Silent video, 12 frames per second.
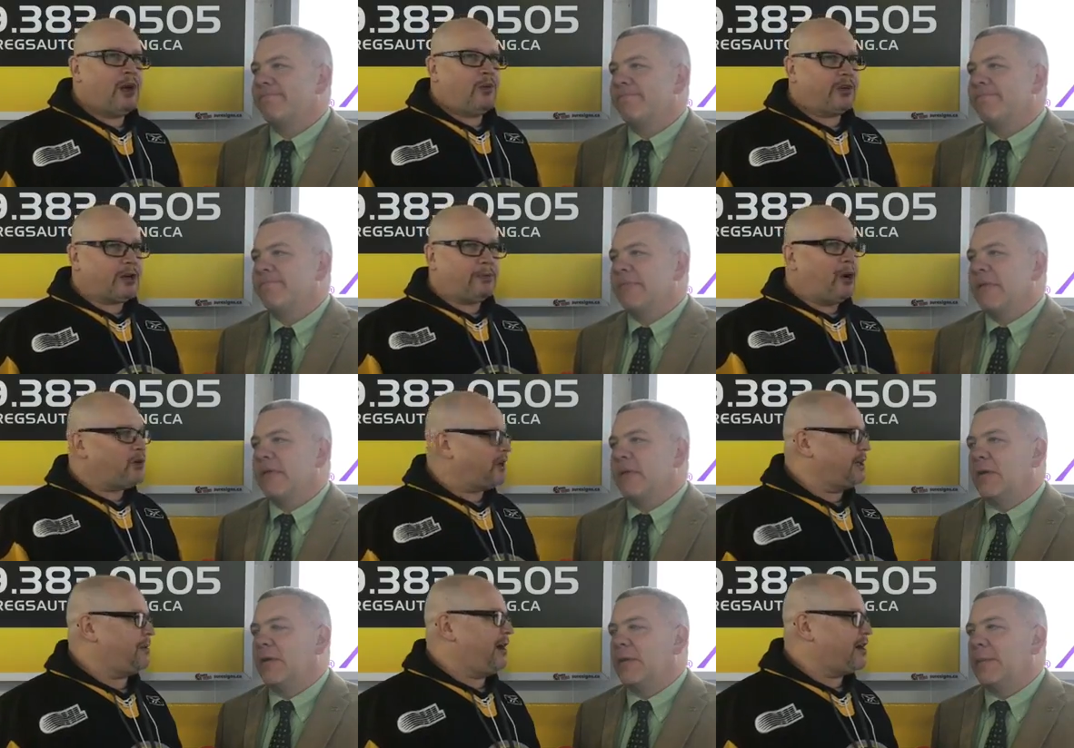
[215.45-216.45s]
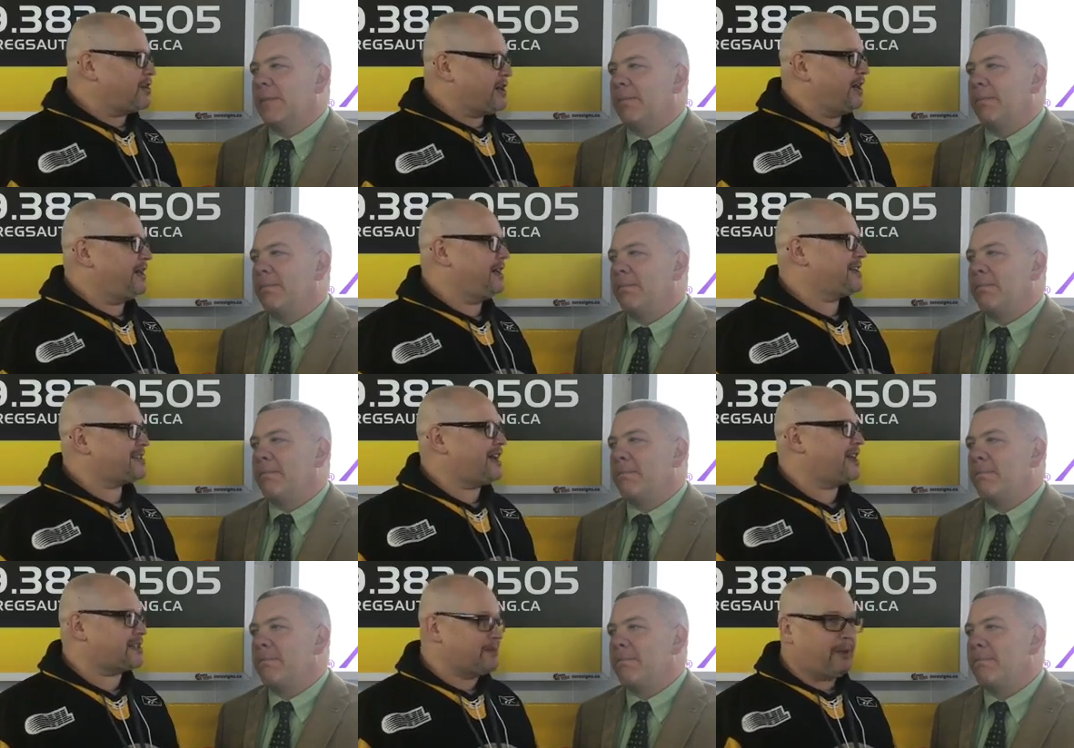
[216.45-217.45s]
Speaker 1: Well, they're poking the bears, and in this
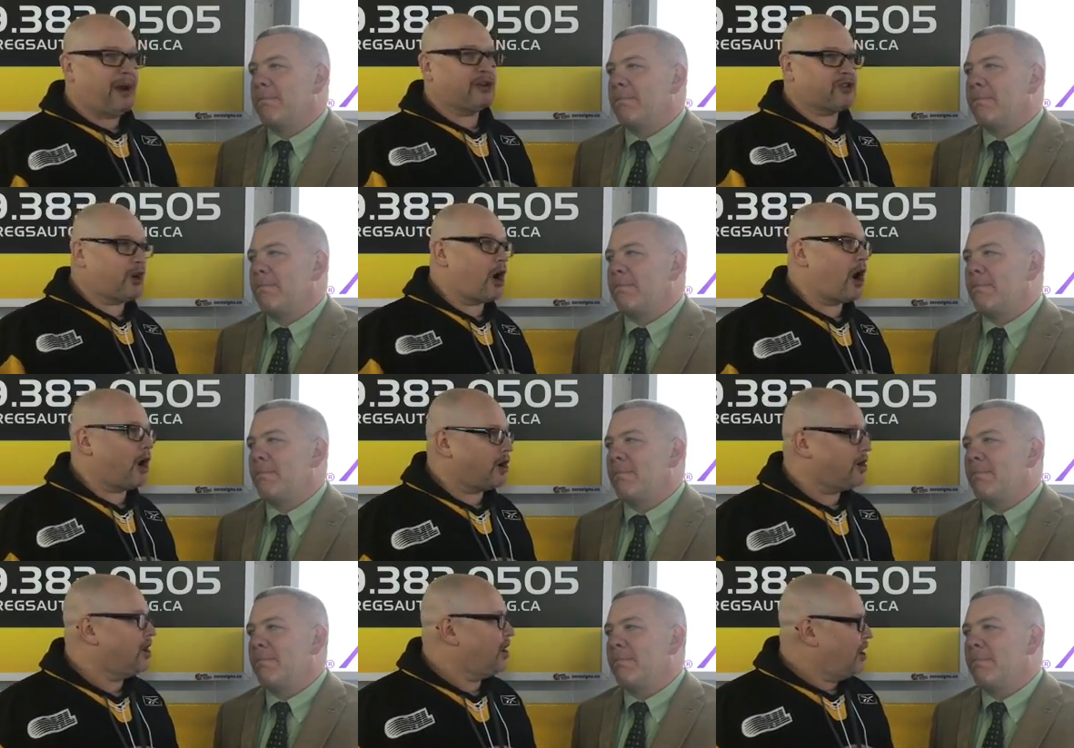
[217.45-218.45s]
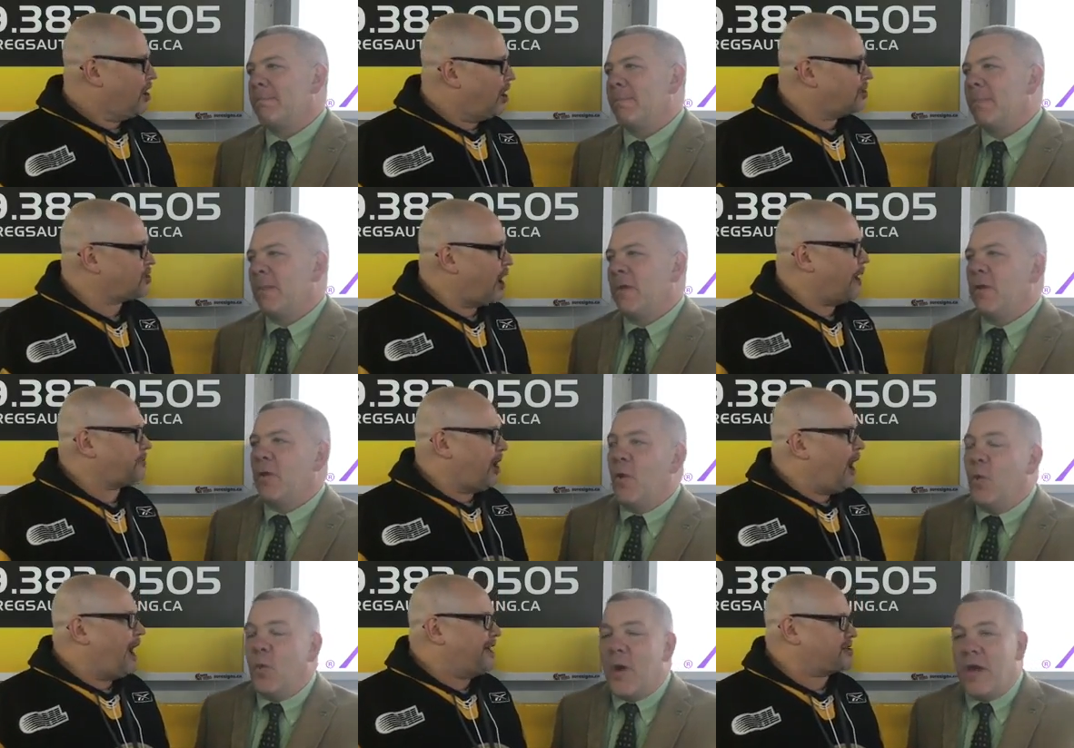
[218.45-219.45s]
case, the bears are our our top
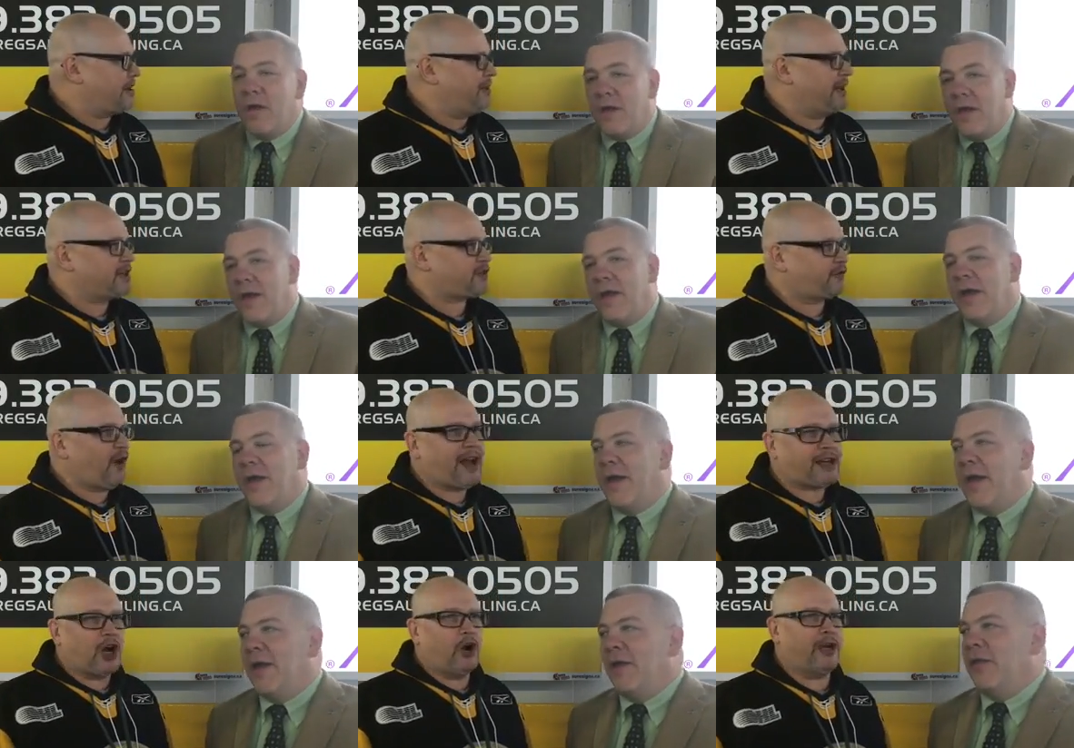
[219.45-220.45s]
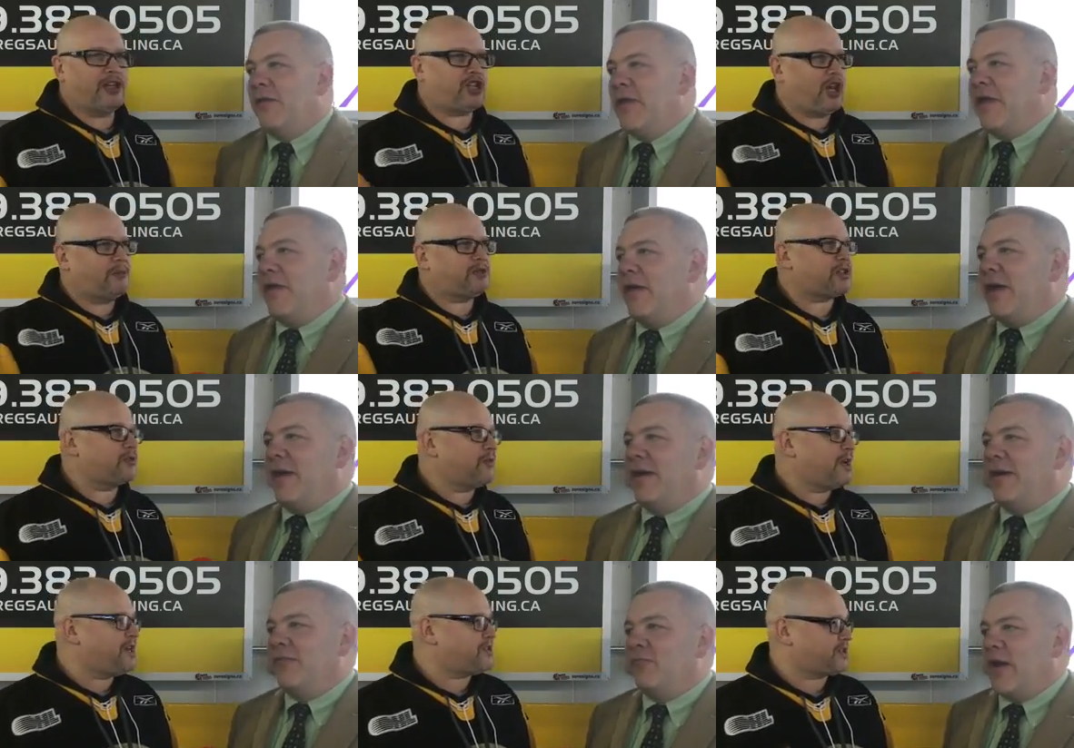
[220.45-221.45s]
guys. Well, I mean, it's Franco and the, Jamieson
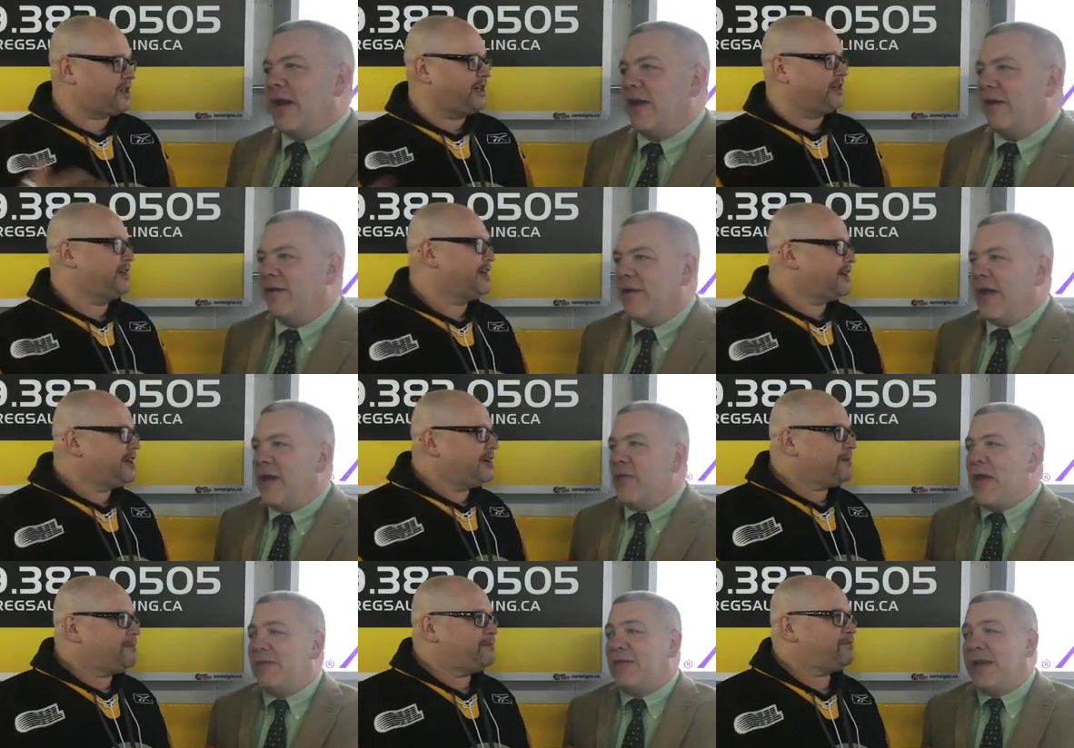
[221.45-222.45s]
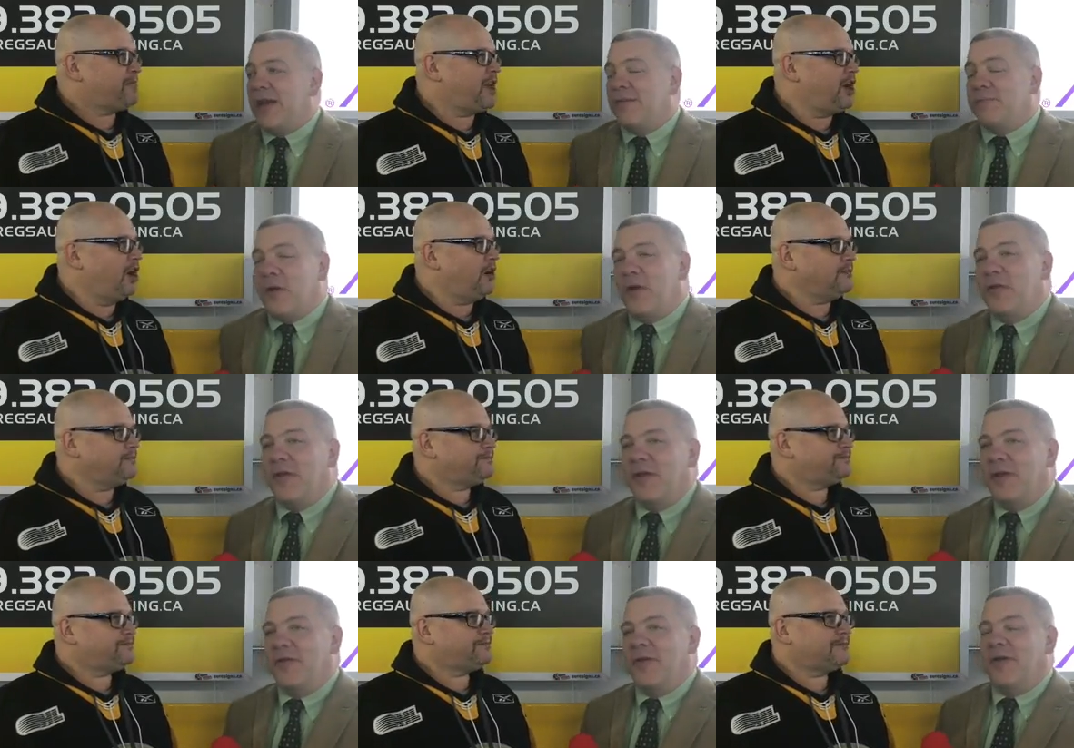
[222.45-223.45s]
Speaker 2: Rees. Right. And that's, I guess, you know? part of
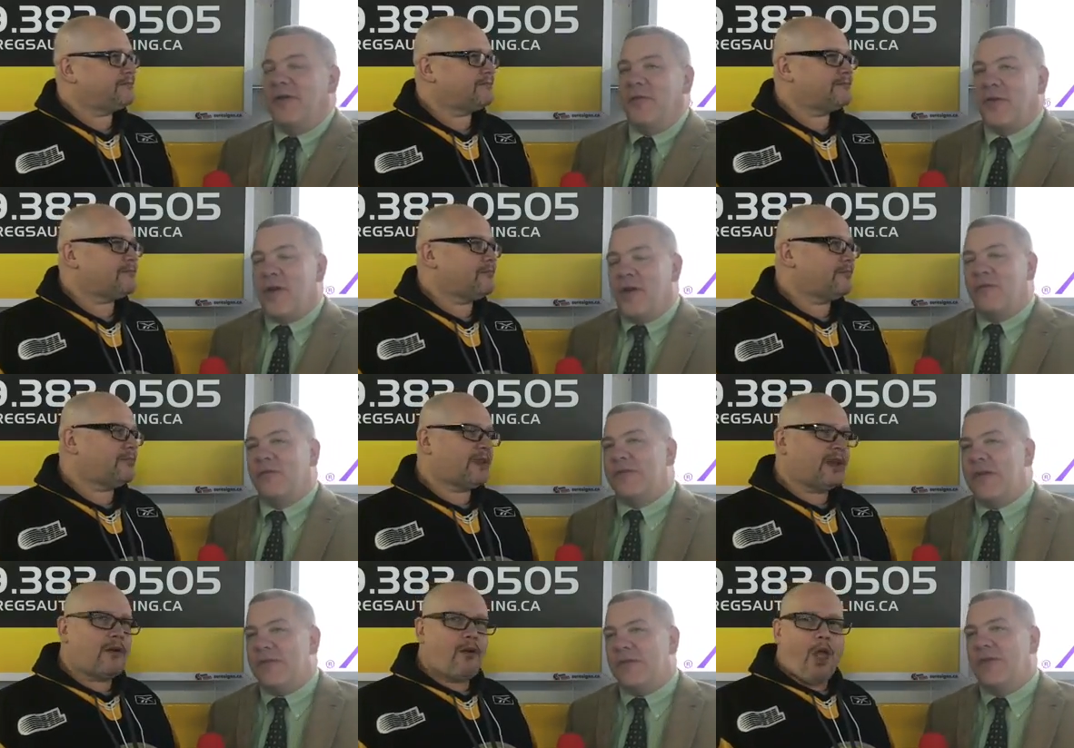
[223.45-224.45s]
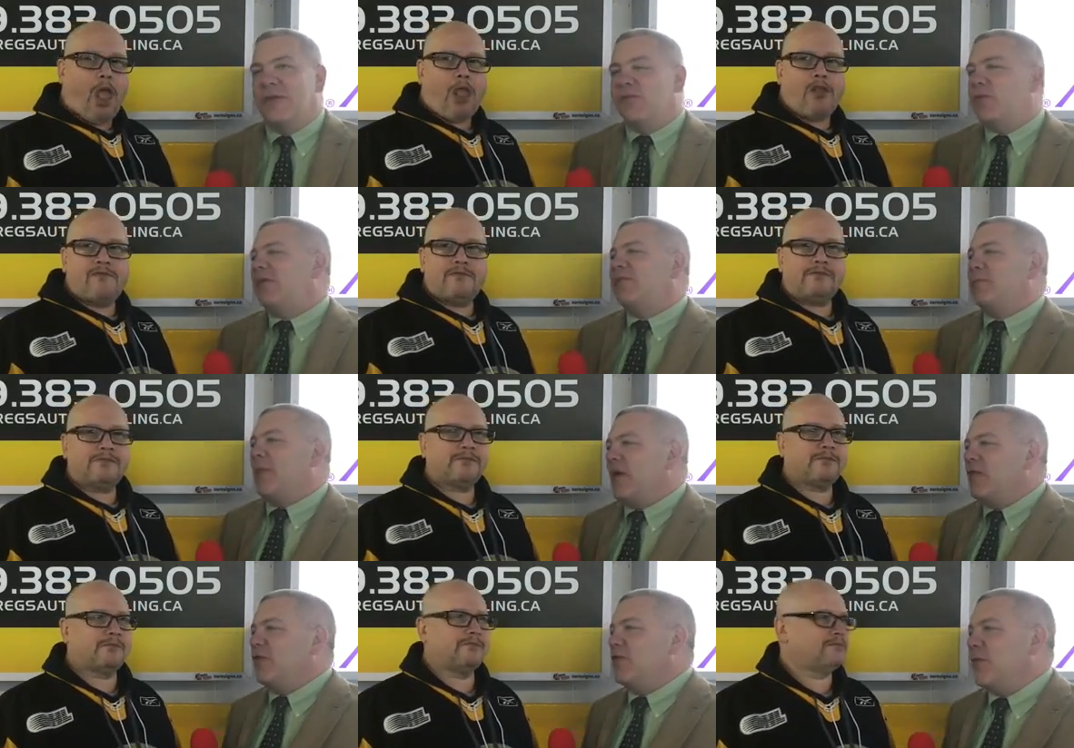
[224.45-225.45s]
the, the, the, conversation is which
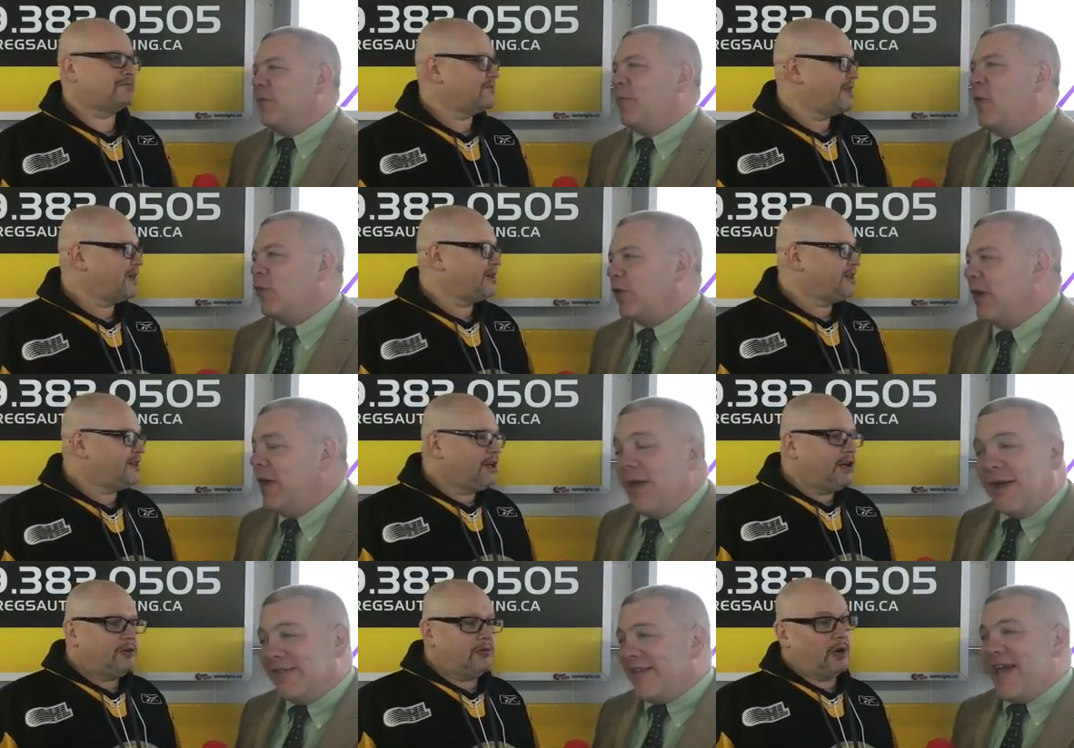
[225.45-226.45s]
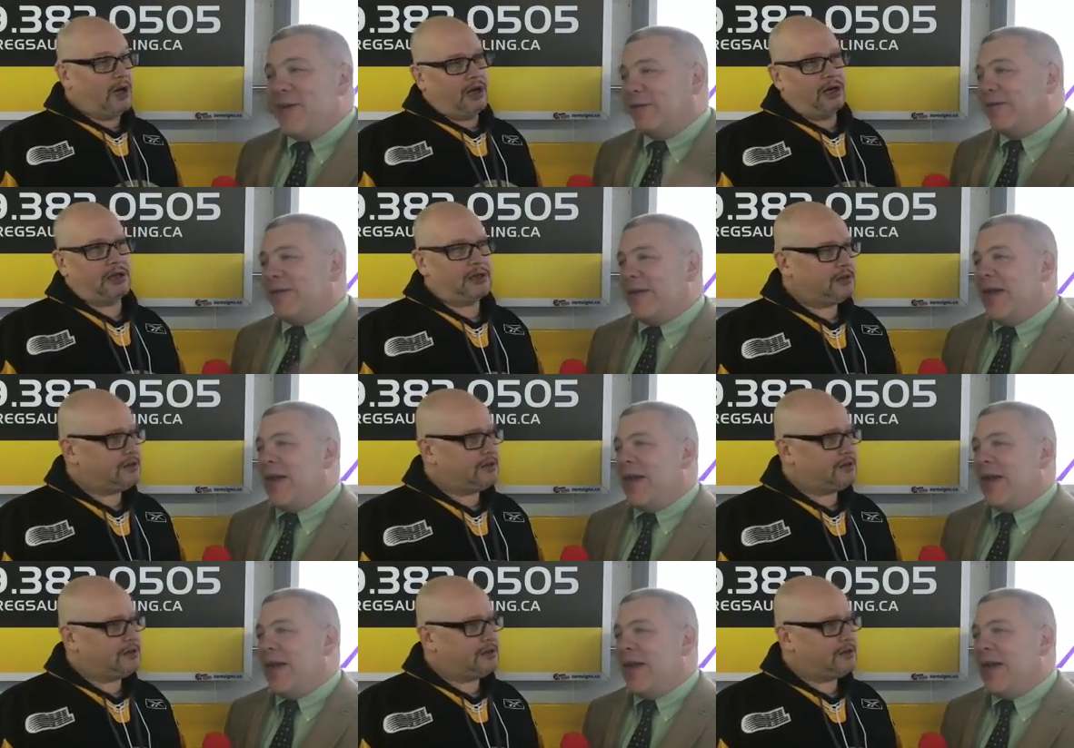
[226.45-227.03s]
bear do you poke? Because I don't see